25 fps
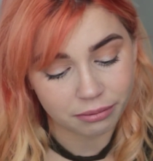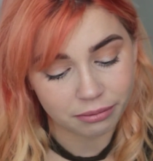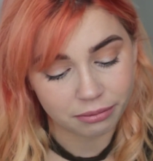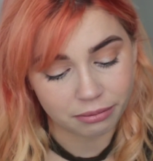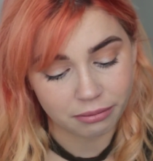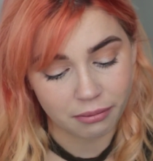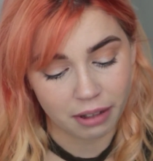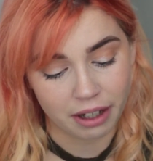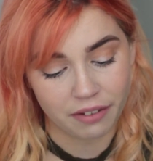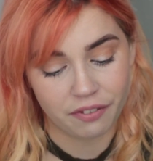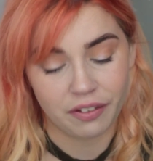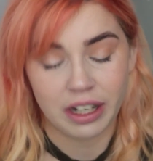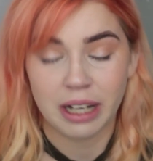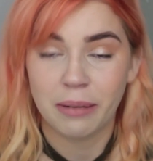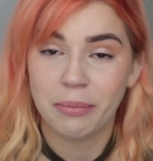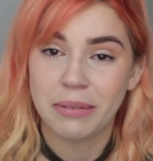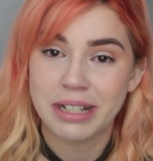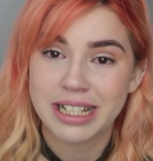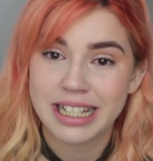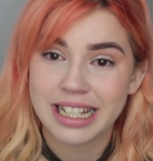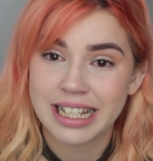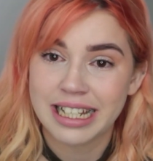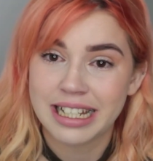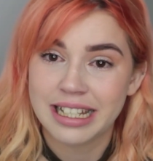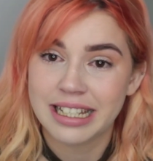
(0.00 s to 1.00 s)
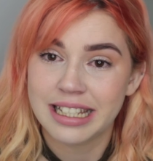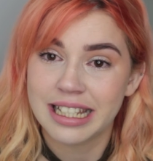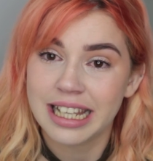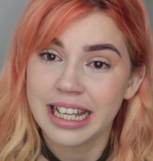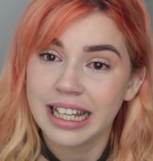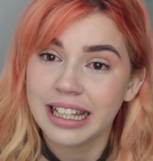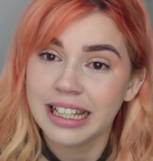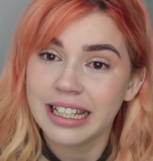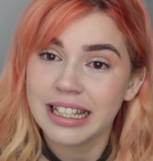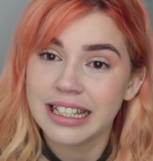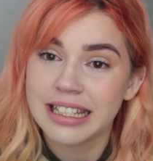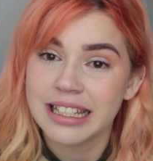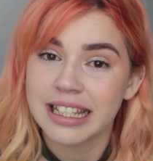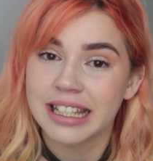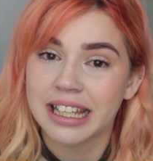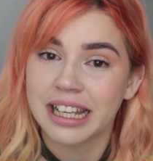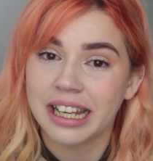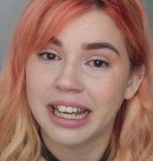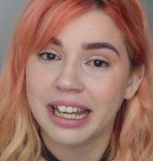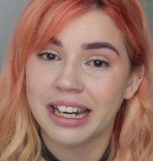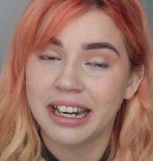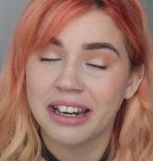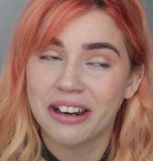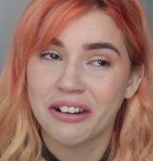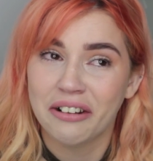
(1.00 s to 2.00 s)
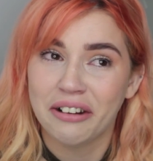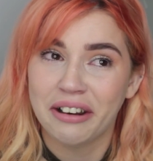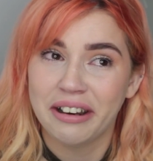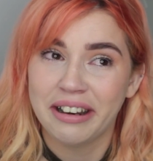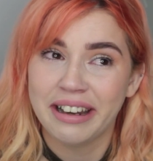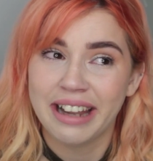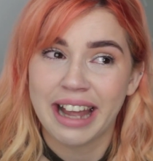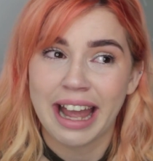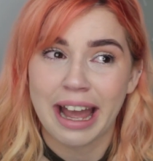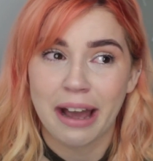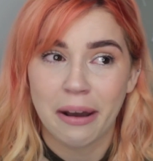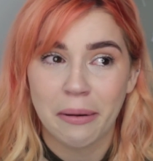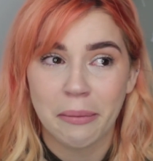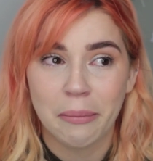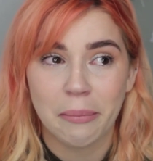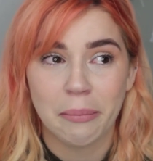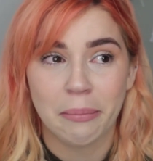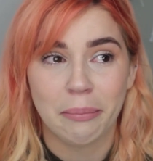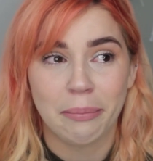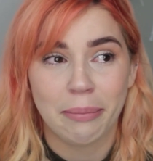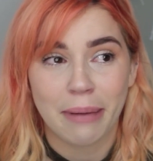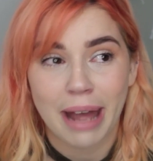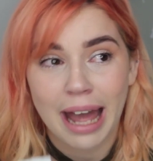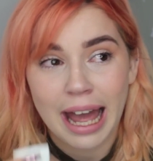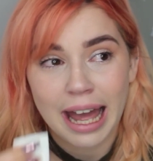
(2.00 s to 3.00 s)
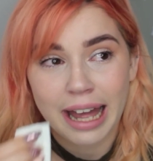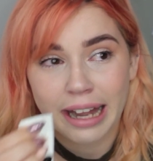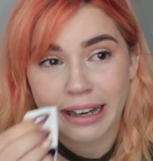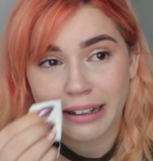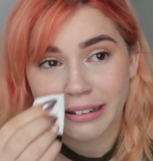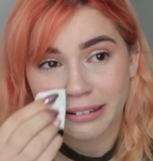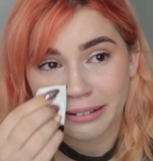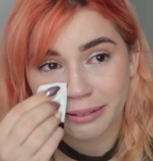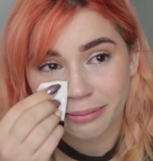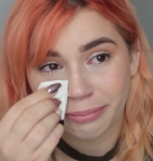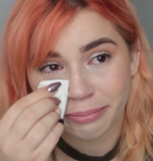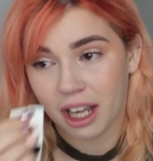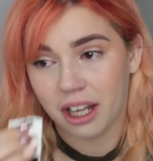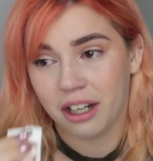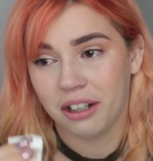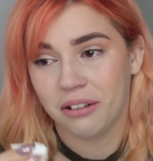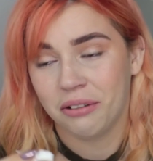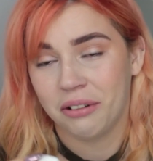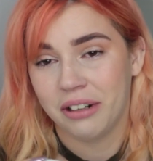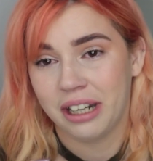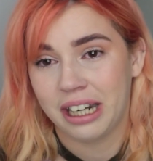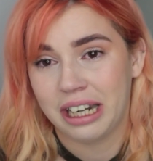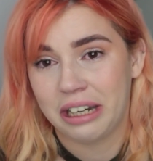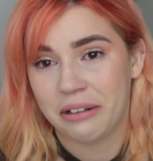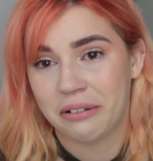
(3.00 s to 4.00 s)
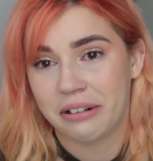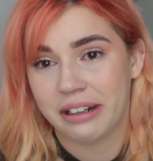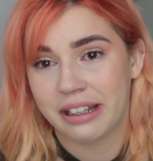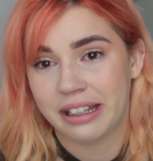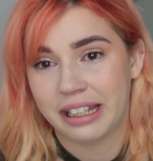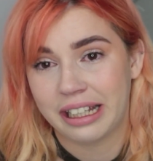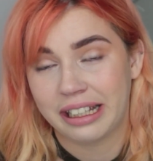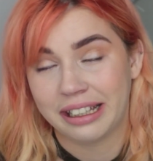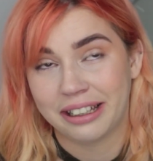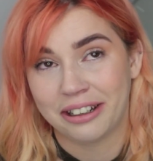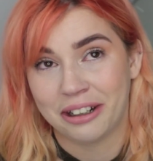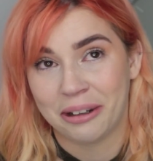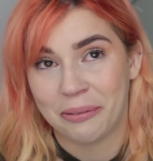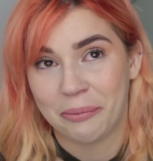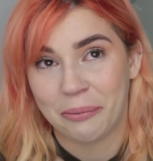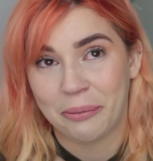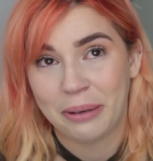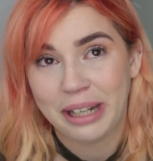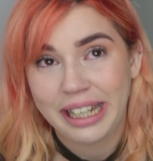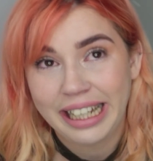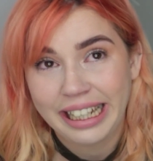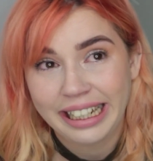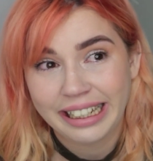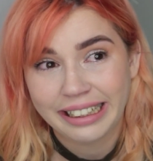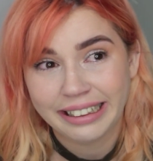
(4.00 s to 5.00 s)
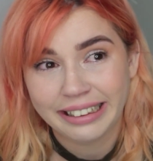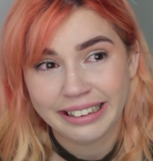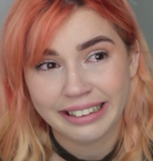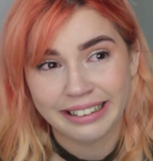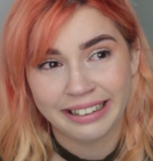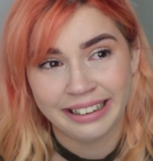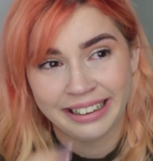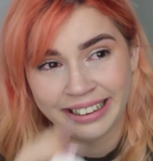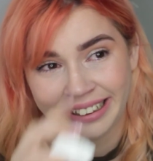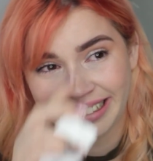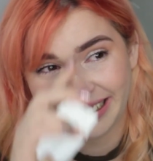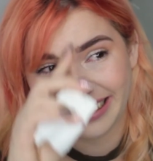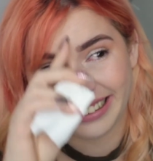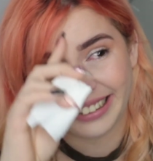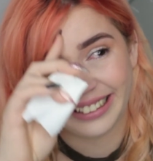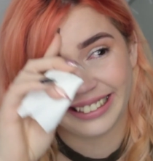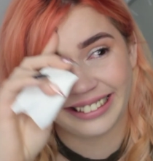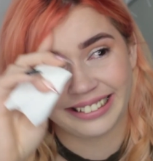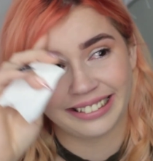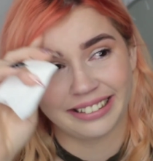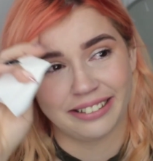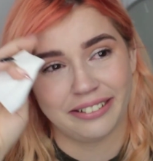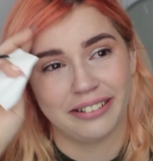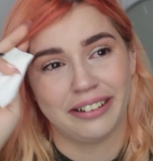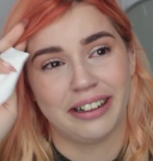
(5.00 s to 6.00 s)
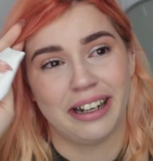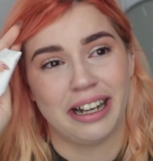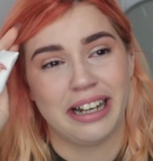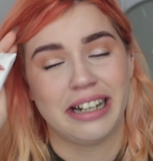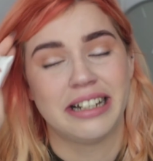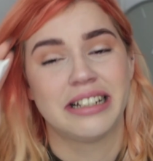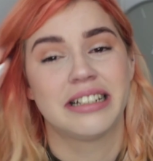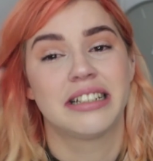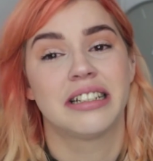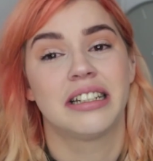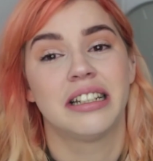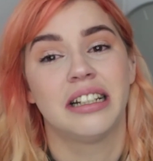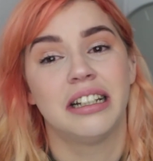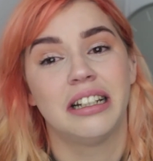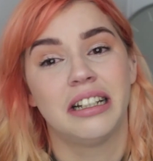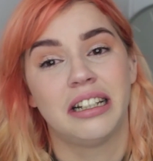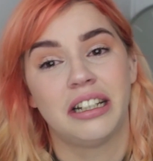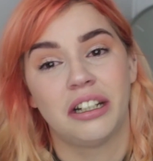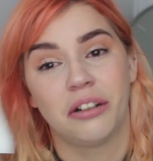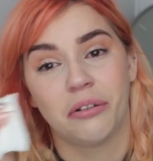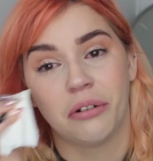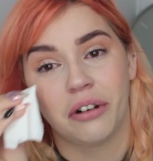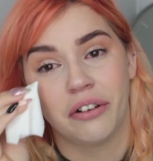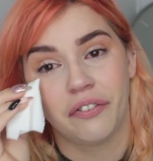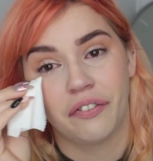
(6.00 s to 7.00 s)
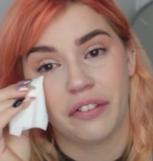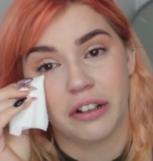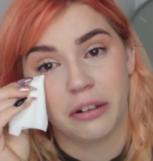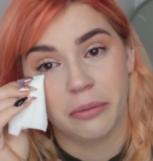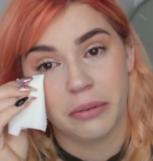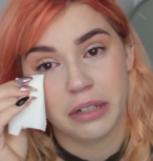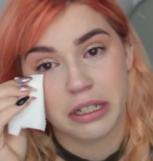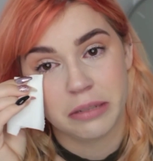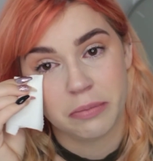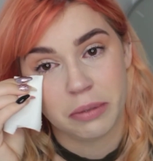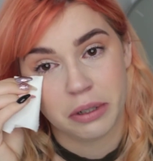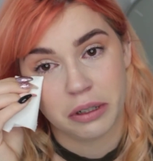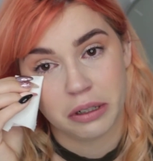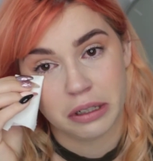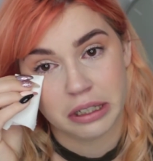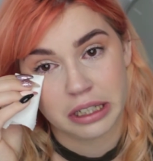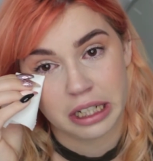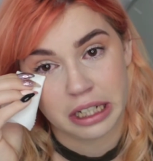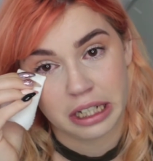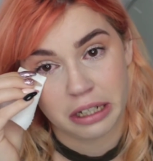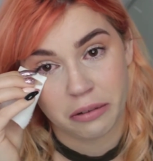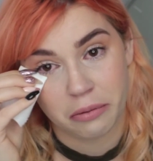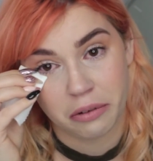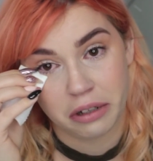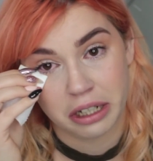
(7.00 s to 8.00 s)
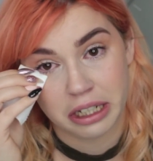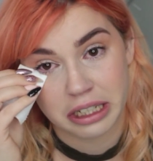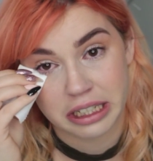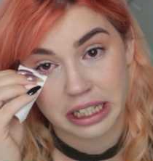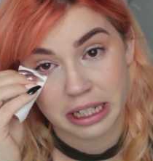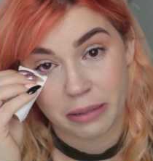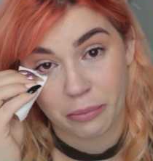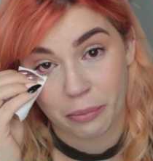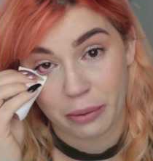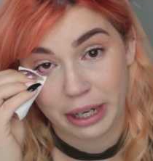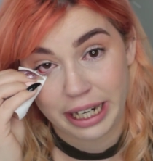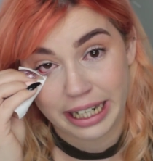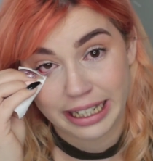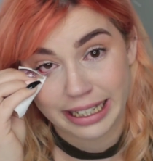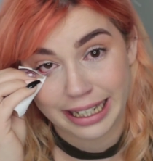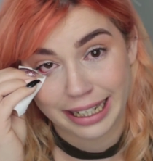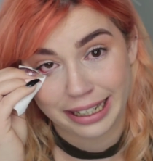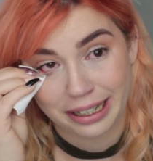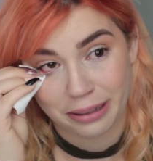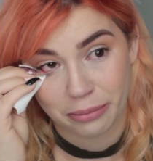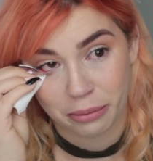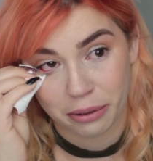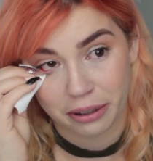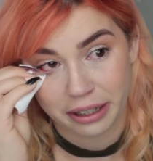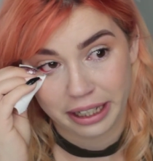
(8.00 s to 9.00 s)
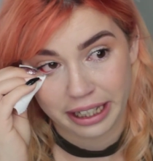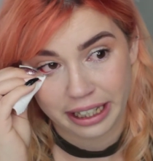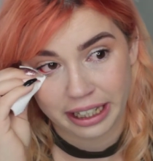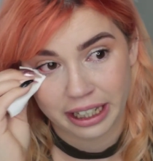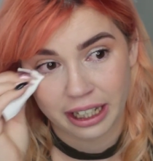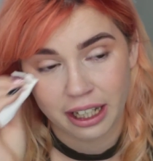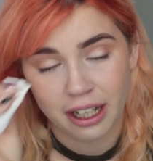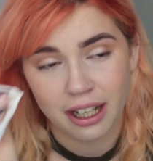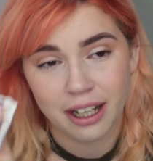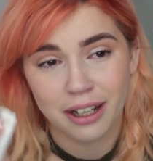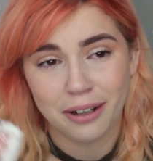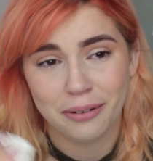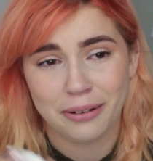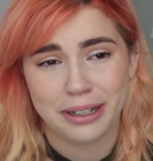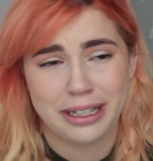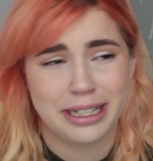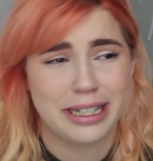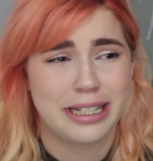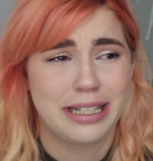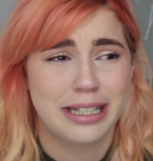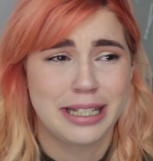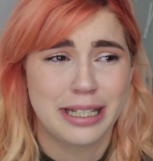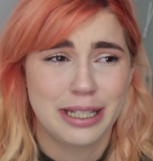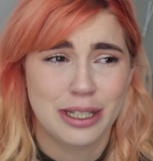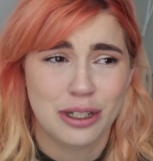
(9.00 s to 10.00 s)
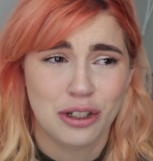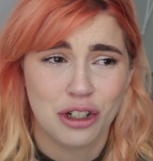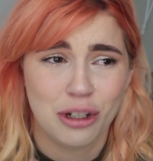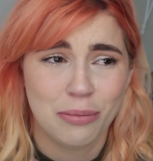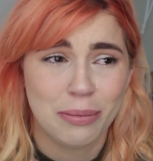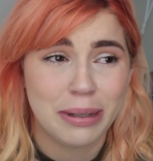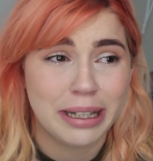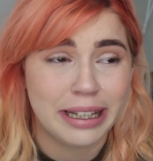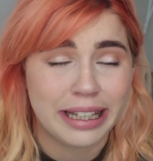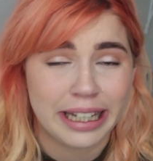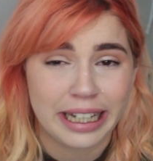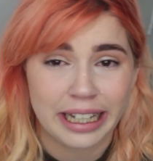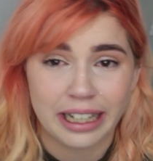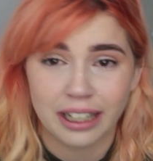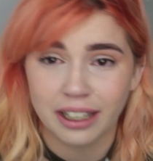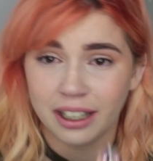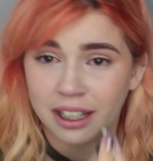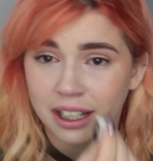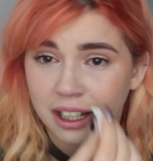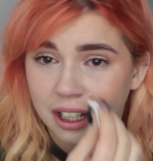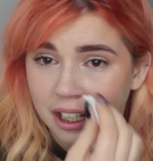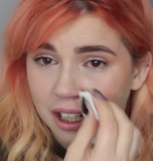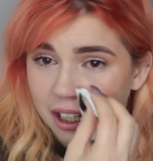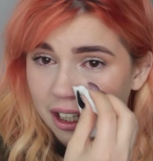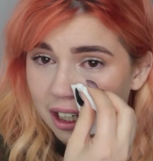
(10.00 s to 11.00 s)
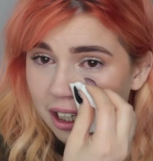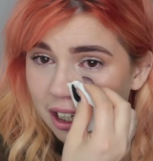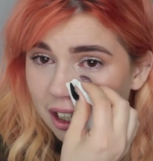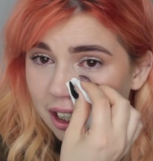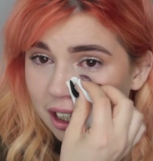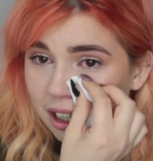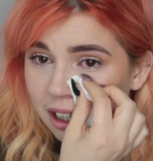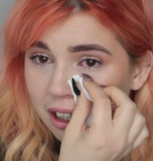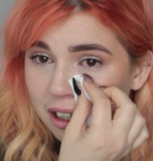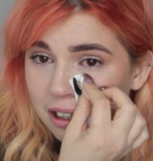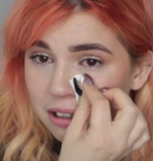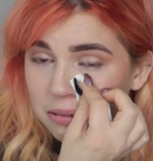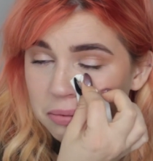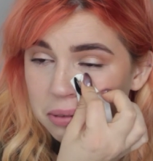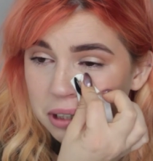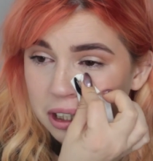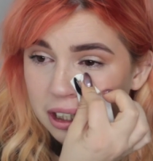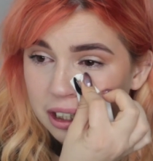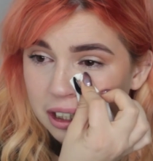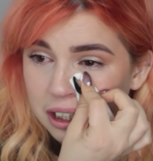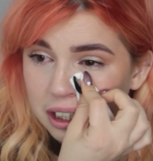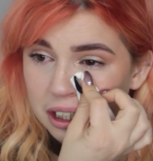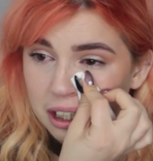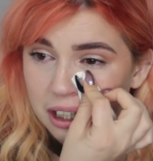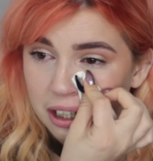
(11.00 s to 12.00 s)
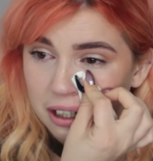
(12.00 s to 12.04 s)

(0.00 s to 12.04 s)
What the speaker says: my family's going to see this and they're going to know how bad. I don't want anyone to think that I'm weak. So I just didn't want to film this because I didn't want to seem weak to anybody, which is a stupid thing. But